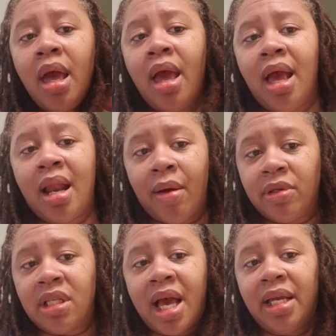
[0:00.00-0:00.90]
And I
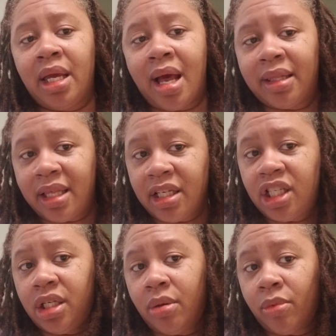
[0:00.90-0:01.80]
was like, yeah, I think
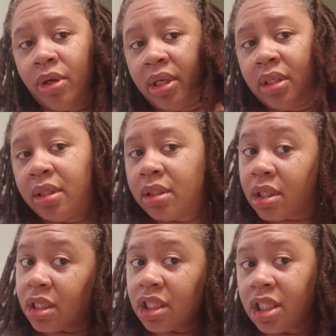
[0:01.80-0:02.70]
she the one
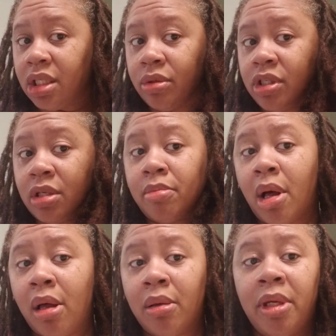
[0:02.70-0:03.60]
because she do some
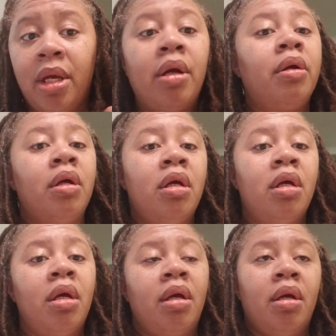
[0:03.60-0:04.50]
bomb hair.
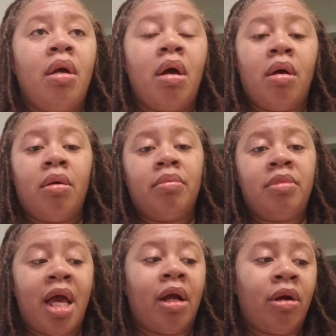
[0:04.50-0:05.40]

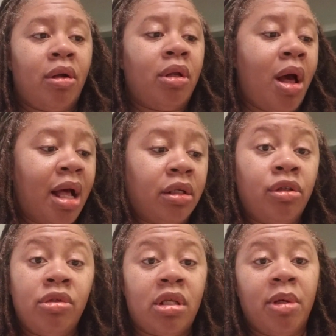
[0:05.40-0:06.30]
That girl know how to
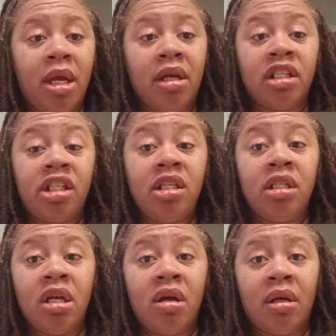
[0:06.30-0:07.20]
do some hair and she's
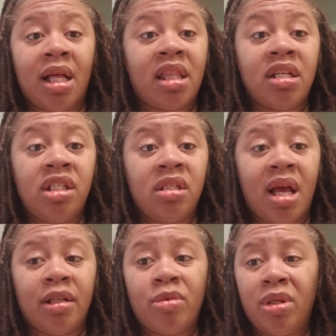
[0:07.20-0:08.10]
young. I think she's
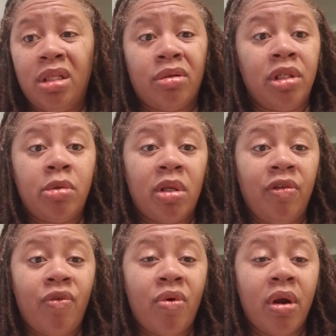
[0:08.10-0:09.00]
like 23,
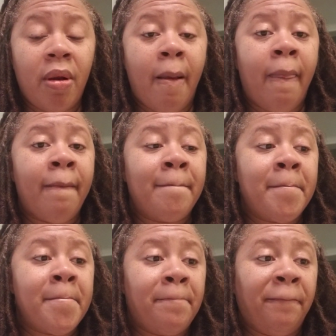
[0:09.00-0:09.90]
24.
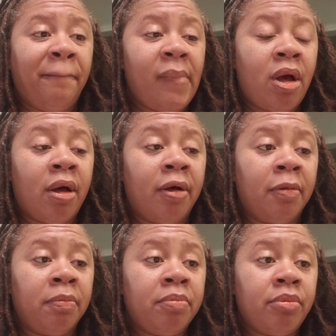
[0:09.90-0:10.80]

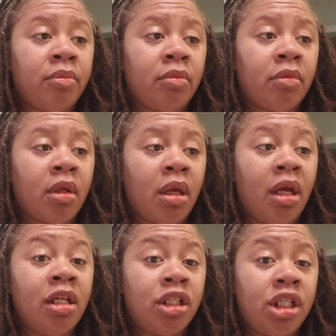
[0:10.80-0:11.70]
And
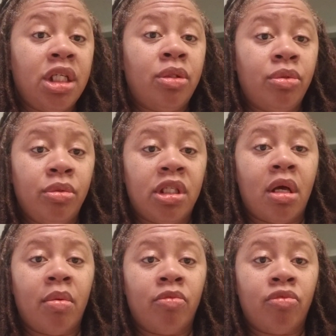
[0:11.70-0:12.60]
and she do
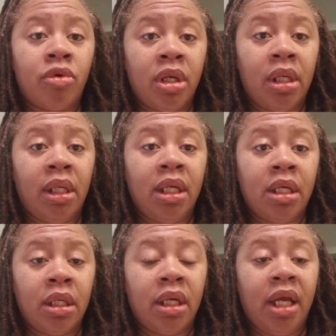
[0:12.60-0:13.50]
some really
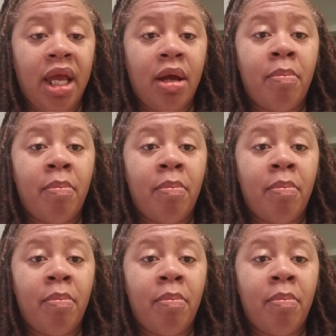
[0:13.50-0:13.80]
good hair.